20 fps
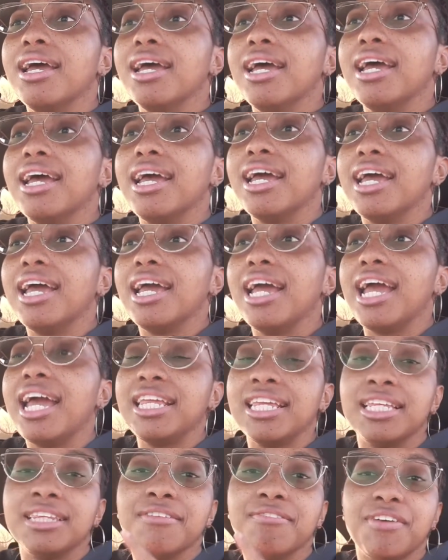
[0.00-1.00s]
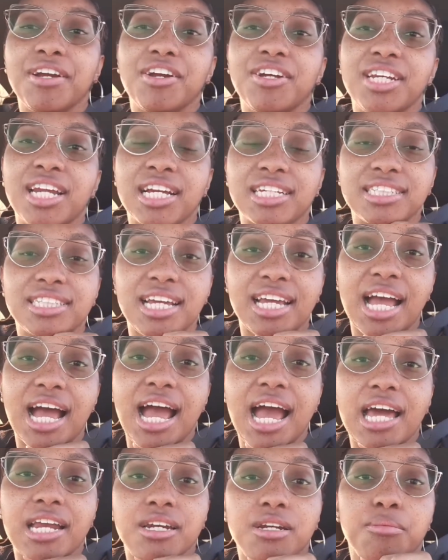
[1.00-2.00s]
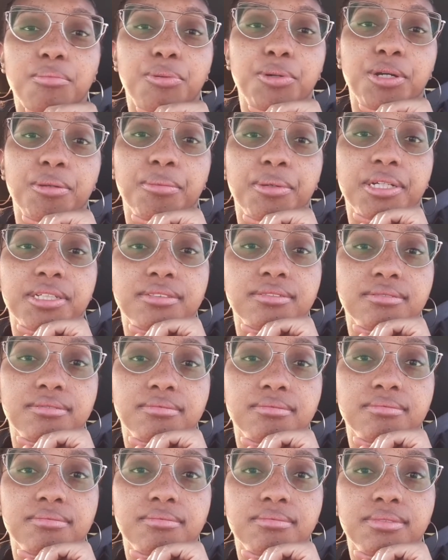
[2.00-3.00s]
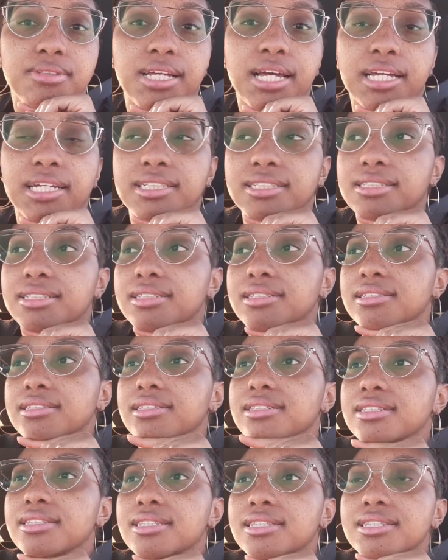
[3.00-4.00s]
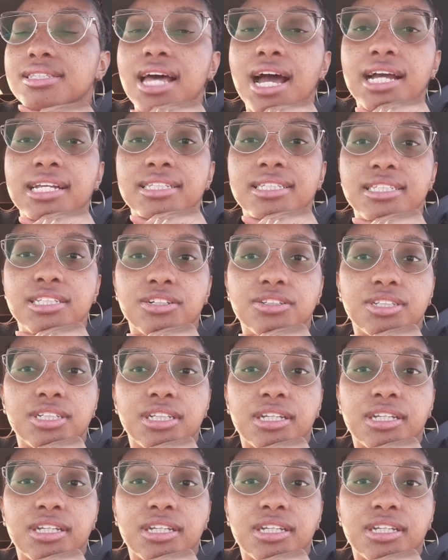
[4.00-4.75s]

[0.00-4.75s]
And then the very next day, I had an appointment. Like signed, sealed, delivered.